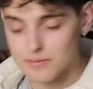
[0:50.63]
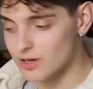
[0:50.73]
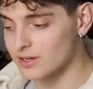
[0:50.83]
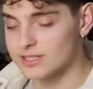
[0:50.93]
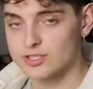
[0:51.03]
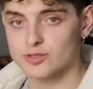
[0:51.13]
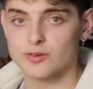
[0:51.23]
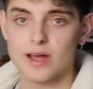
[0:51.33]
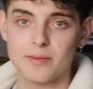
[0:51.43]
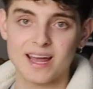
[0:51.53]
me on
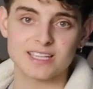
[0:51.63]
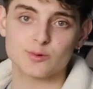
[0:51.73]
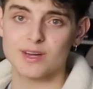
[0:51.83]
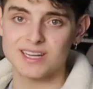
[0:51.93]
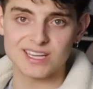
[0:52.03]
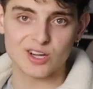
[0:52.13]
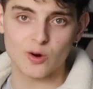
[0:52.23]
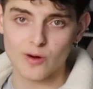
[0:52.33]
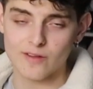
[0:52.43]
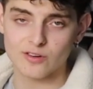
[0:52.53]
Instagram at
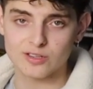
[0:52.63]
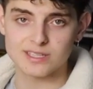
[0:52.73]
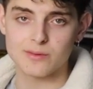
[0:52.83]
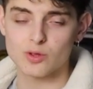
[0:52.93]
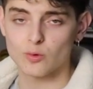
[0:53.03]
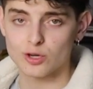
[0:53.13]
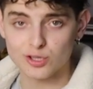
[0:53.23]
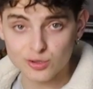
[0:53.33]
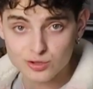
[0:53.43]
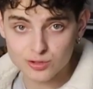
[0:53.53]
xyandnico, wherever, DM me the word
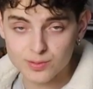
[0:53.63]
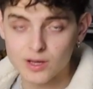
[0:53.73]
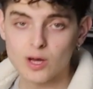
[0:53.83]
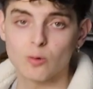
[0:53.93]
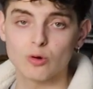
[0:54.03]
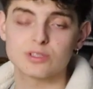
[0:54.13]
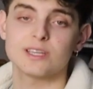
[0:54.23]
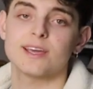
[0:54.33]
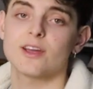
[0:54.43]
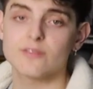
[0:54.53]
YouTube. We'll
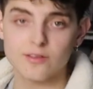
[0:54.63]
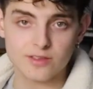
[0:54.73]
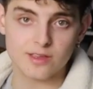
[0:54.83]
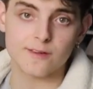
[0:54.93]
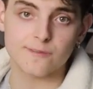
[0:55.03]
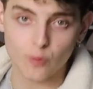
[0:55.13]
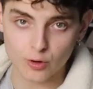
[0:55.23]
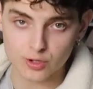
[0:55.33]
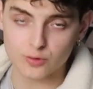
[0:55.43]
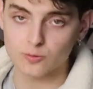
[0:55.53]
take care of everything
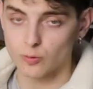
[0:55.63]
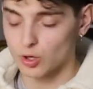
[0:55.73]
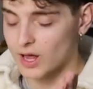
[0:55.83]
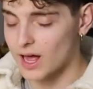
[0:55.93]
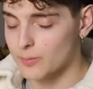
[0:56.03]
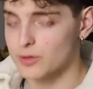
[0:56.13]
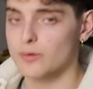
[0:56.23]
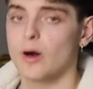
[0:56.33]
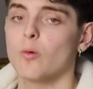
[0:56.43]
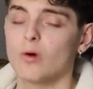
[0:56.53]
for you. We'll help
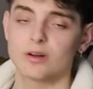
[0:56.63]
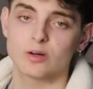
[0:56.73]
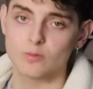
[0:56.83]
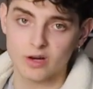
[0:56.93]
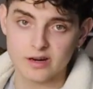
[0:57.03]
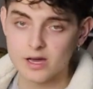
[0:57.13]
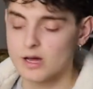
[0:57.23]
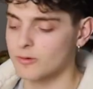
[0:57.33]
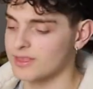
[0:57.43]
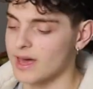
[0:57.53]
you out one-on-one
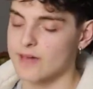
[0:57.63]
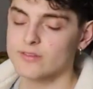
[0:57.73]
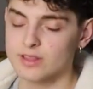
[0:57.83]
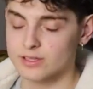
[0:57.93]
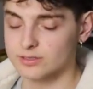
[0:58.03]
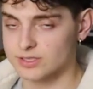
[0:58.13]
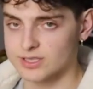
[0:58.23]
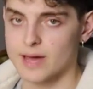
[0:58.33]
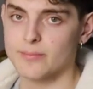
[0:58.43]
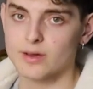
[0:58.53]
with every little step